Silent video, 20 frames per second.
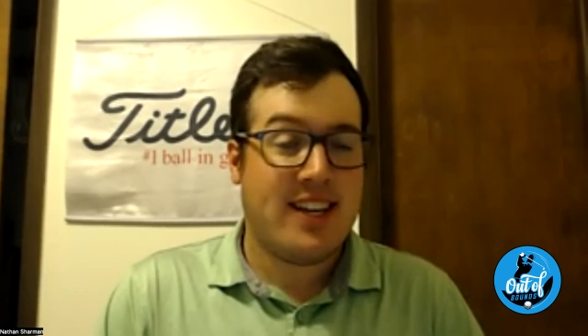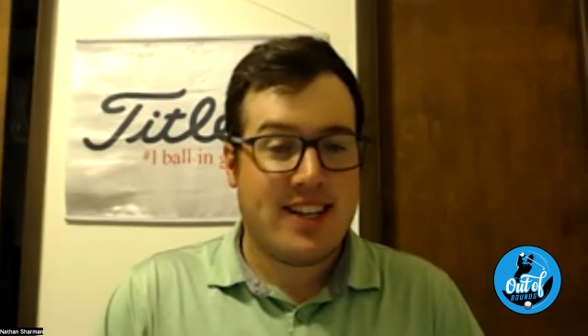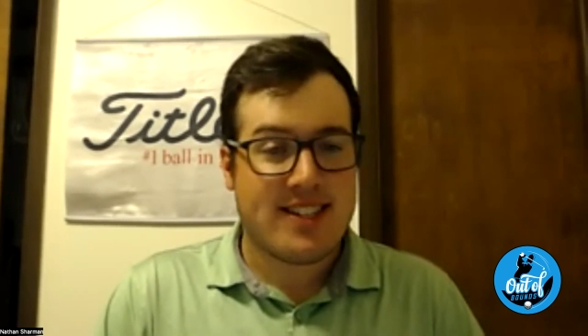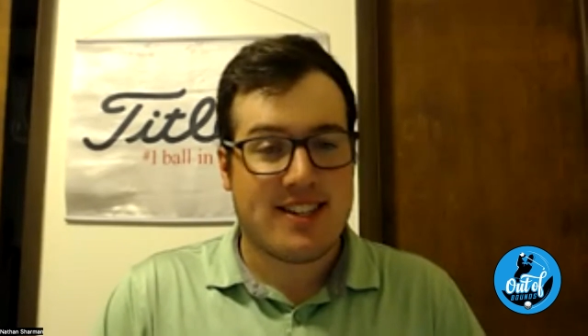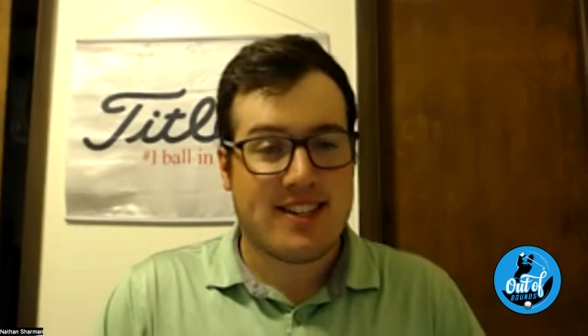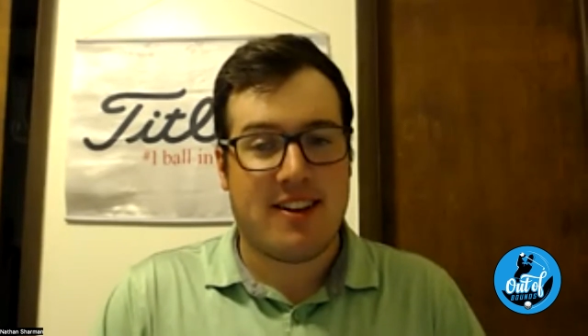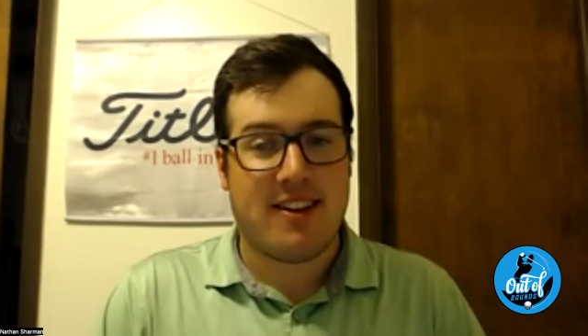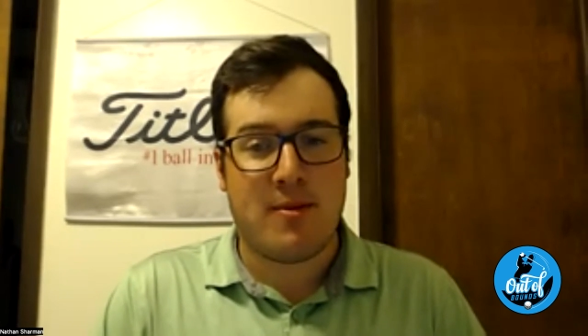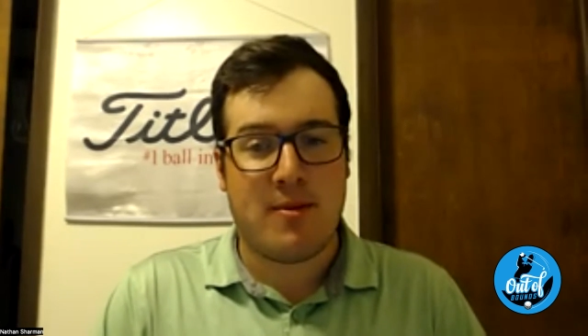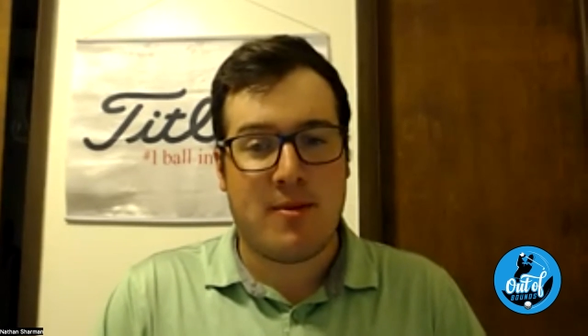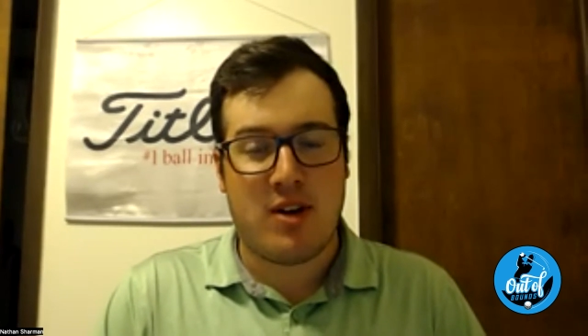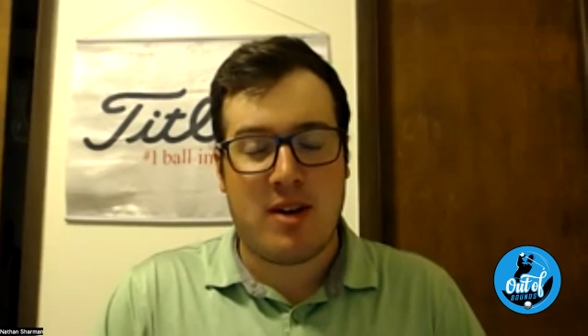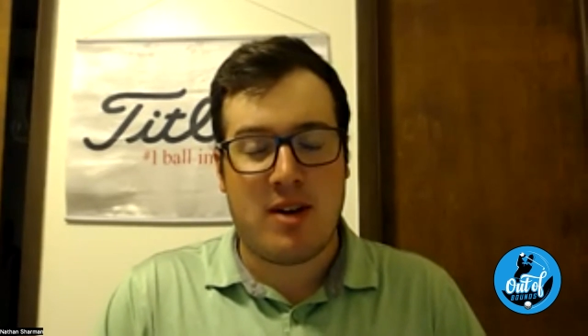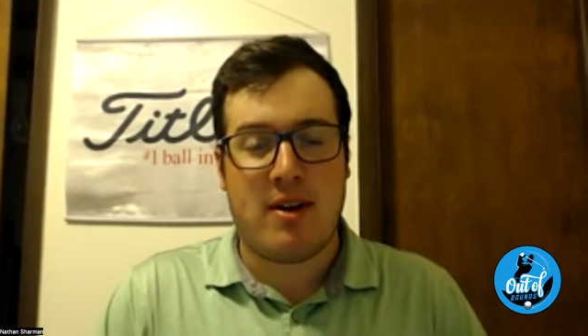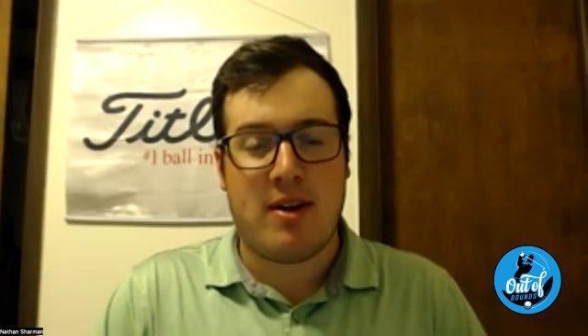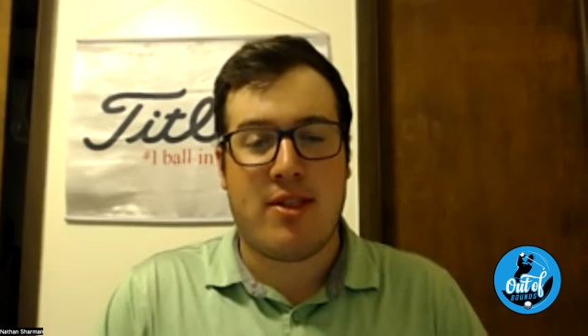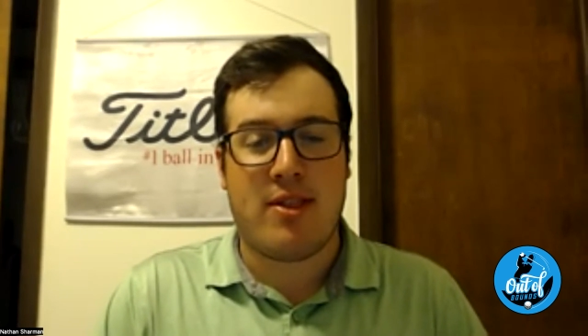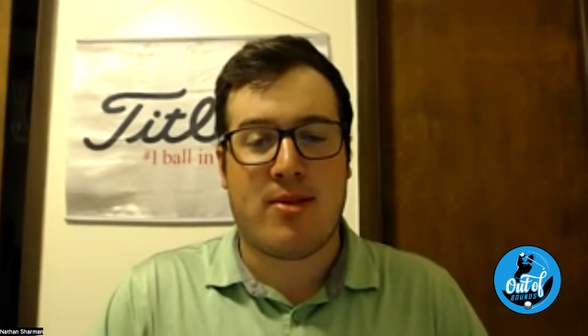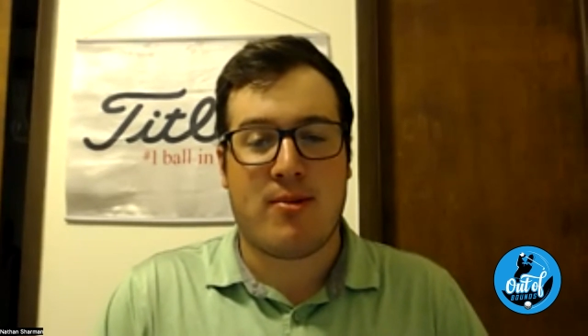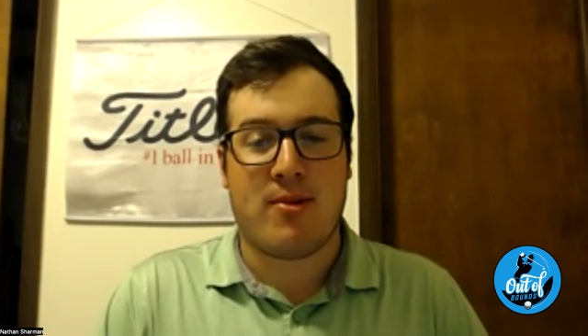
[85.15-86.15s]
Still ended up winning
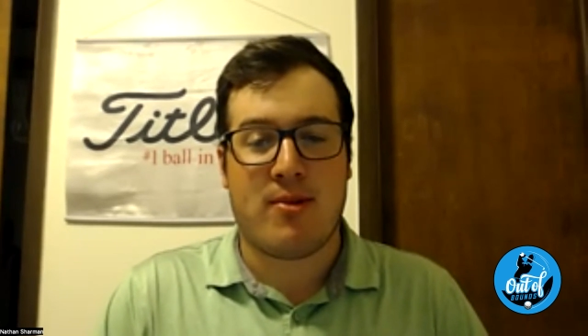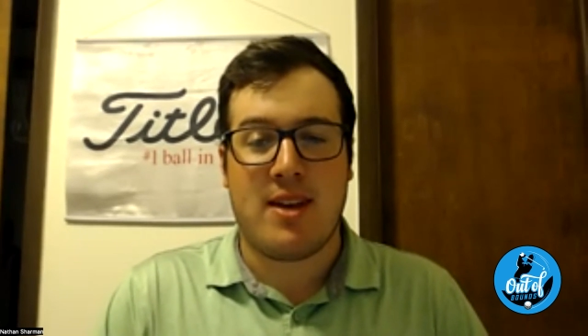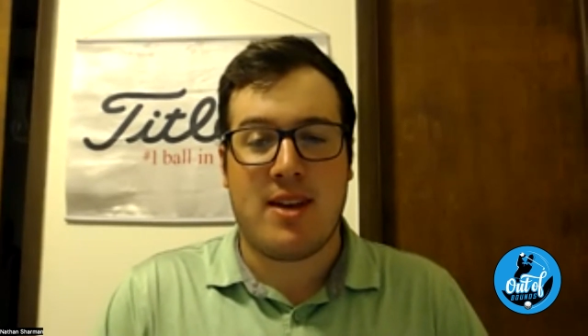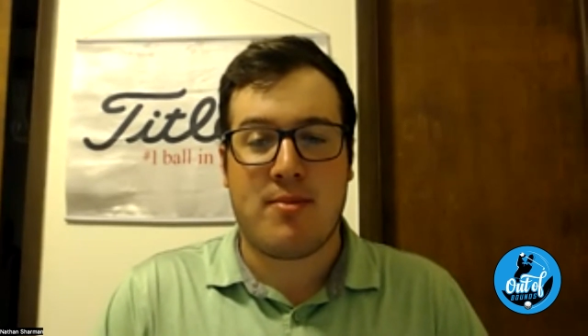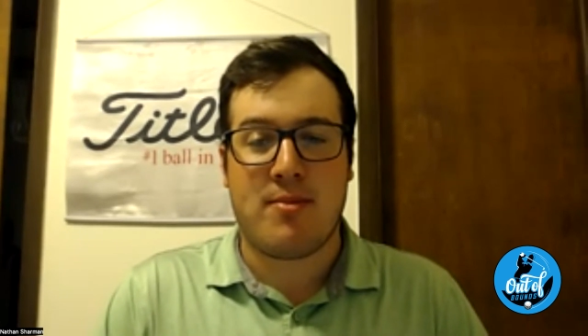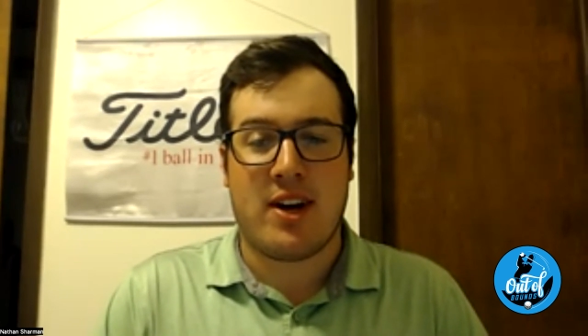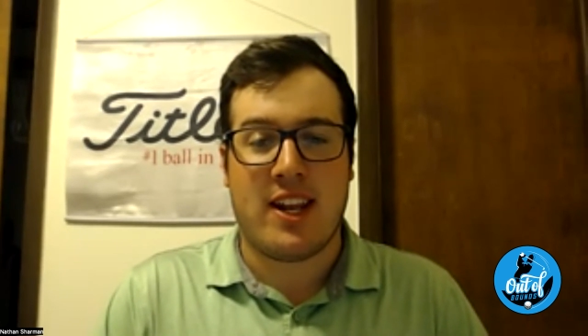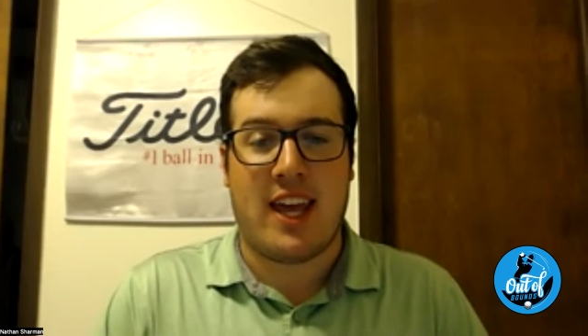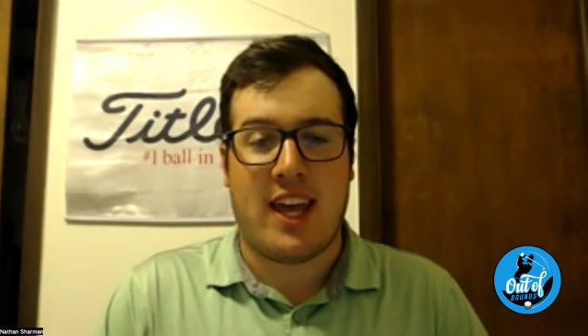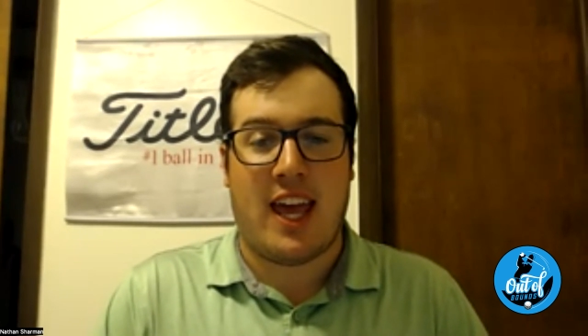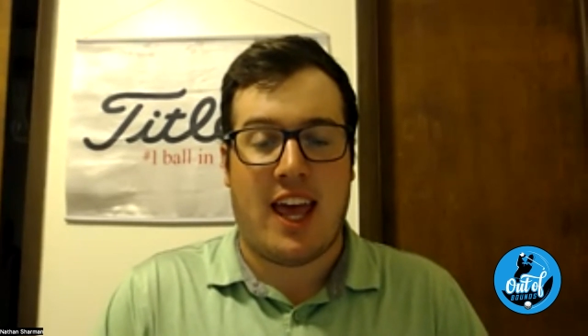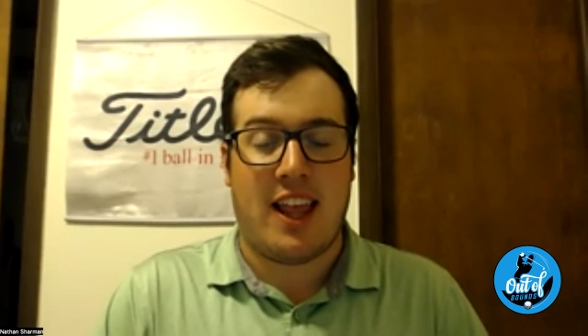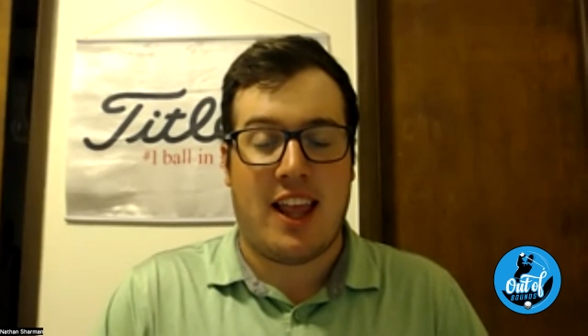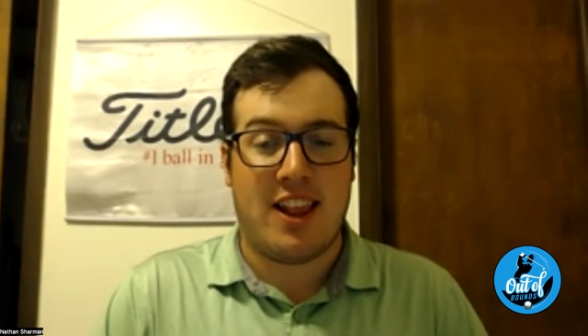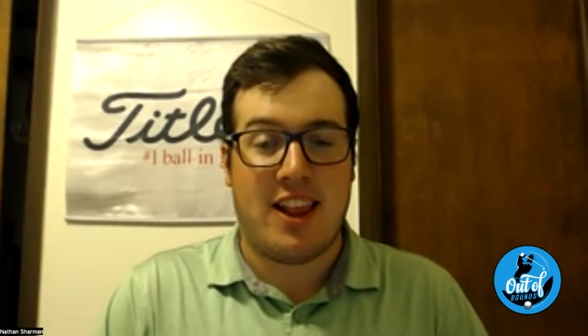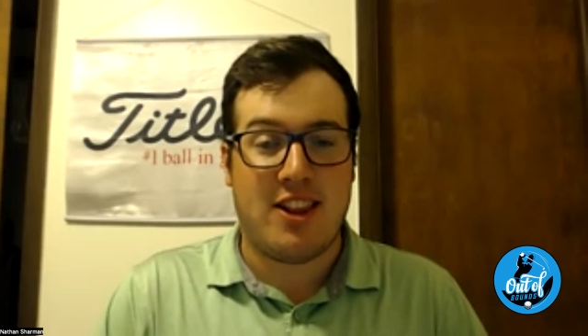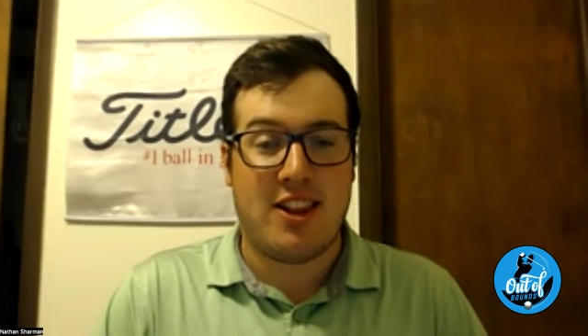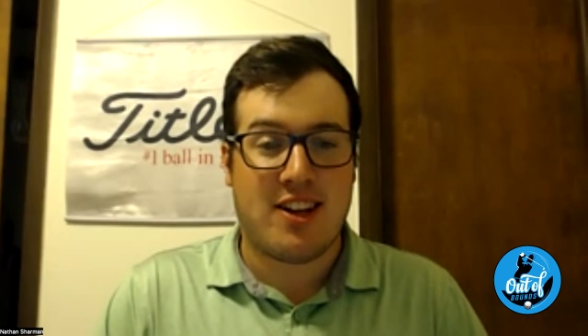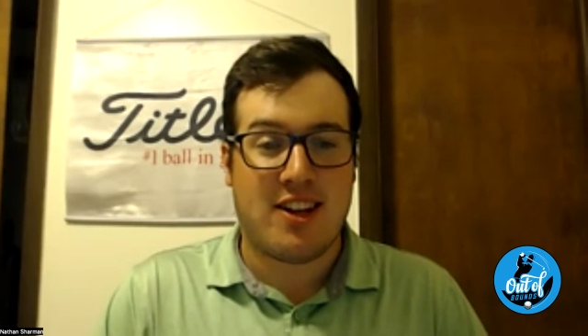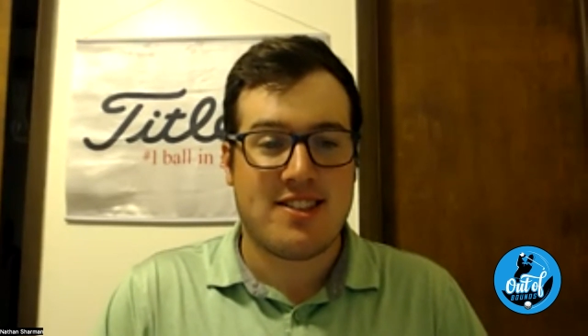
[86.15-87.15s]
by 3, but it
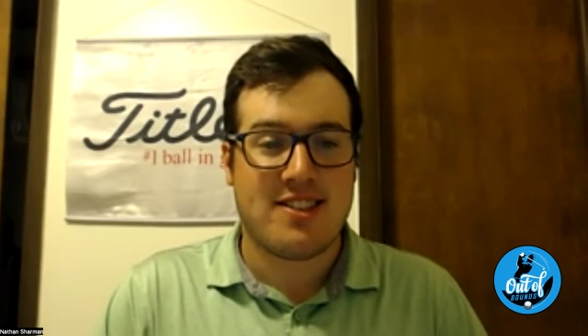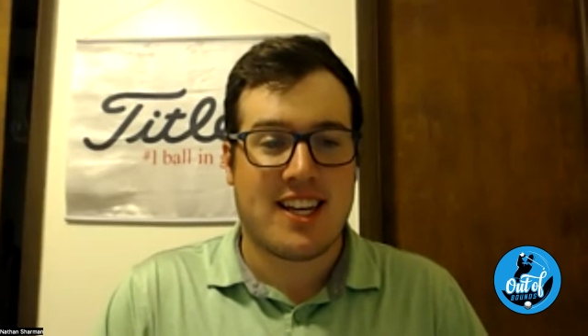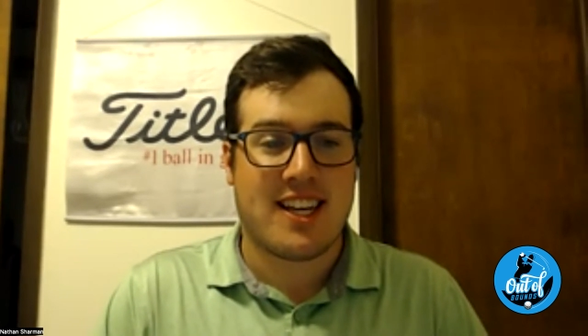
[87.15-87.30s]
looked